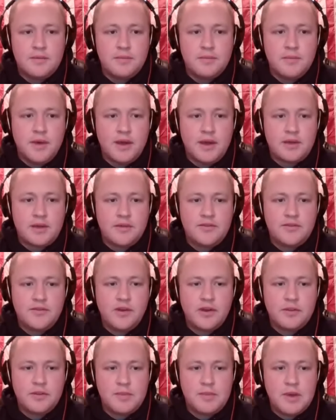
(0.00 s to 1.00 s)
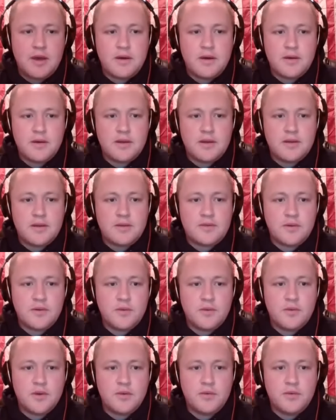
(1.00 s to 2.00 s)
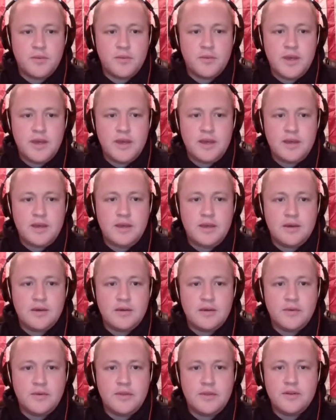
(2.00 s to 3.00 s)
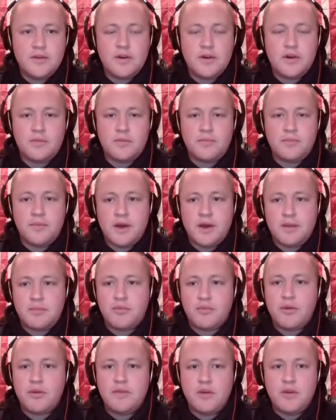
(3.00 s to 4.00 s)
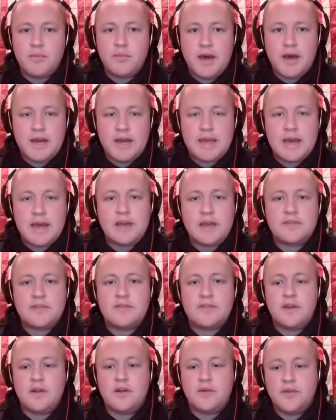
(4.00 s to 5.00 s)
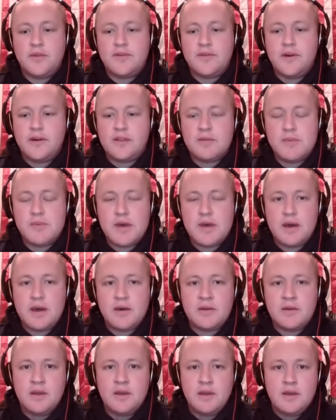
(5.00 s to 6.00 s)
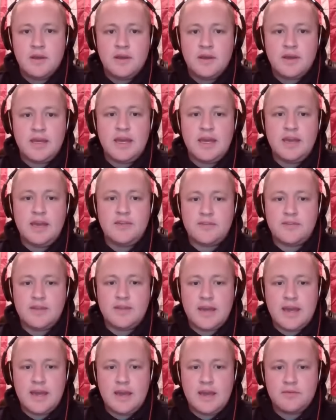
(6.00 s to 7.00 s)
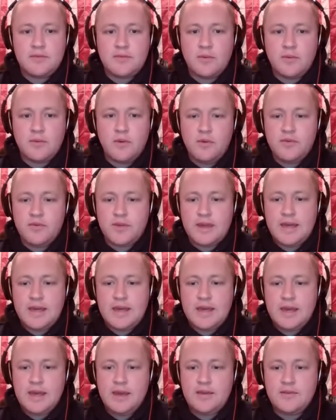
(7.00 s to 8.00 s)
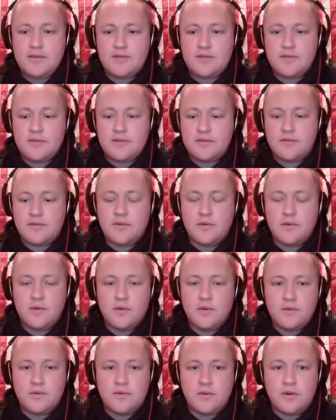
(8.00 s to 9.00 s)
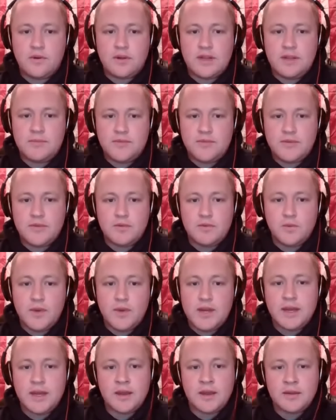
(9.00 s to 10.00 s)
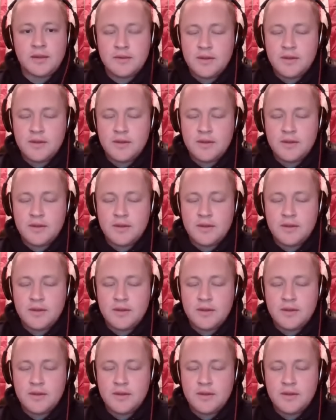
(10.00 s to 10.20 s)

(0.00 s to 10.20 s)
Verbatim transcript: Mike, let's talk about, so when we did our preview podcast here, we talked about keys to the game. So what was the keys to Clemson winning?